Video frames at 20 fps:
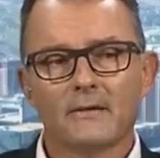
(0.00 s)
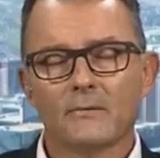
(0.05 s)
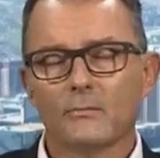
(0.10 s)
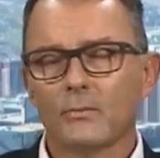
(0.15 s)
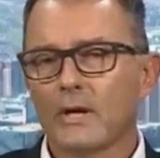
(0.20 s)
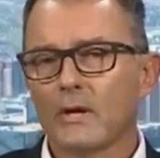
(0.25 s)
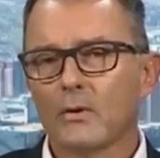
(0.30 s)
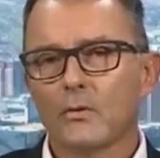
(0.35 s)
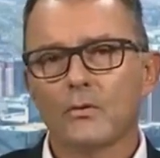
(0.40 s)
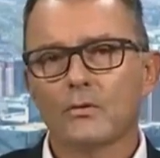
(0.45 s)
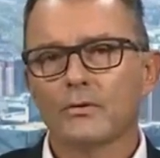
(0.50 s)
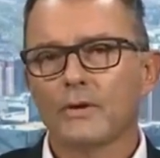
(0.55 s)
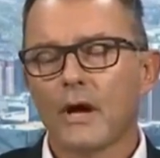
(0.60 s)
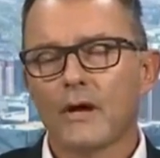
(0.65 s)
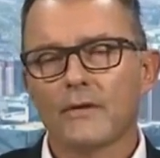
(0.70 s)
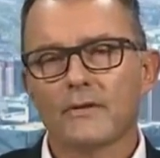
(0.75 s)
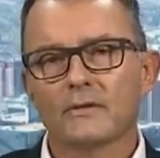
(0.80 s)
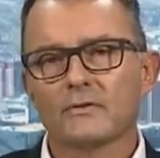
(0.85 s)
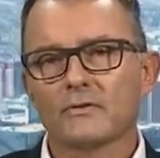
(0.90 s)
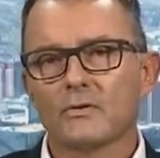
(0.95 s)
We all
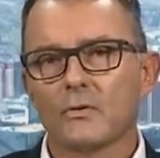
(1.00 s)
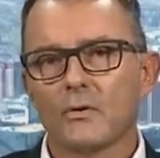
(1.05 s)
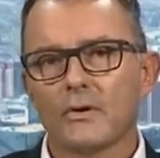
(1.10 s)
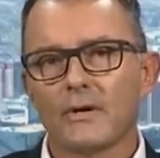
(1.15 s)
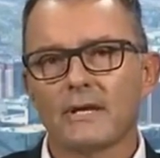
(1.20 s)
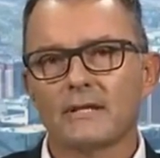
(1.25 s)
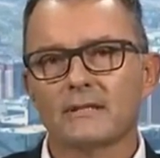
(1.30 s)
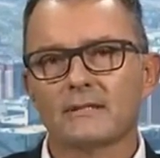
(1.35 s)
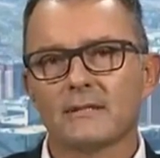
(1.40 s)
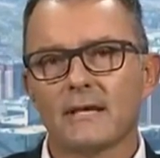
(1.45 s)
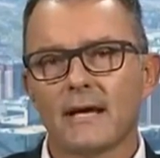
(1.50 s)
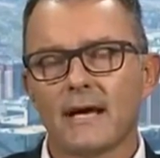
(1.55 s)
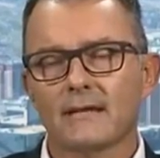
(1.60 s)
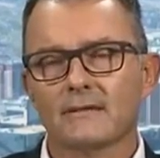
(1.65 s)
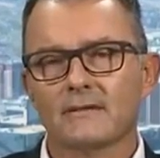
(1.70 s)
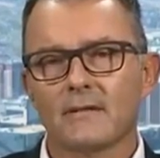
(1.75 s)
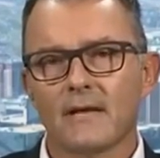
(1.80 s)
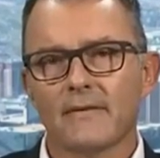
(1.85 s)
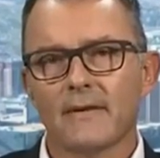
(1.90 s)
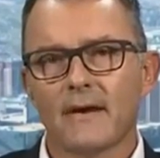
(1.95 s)
know the stories.
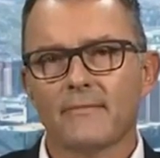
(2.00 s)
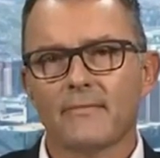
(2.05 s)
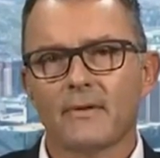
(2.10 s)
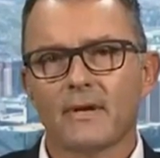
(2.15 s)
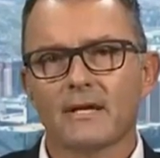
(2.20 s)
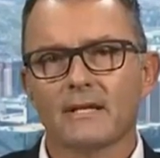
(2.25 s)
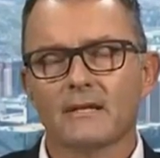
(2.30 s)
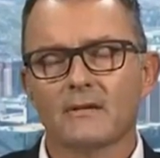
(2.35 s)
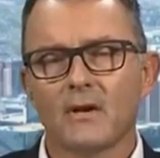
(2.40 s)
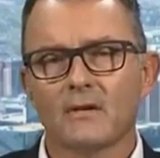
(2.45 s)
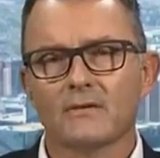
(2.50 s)
South African,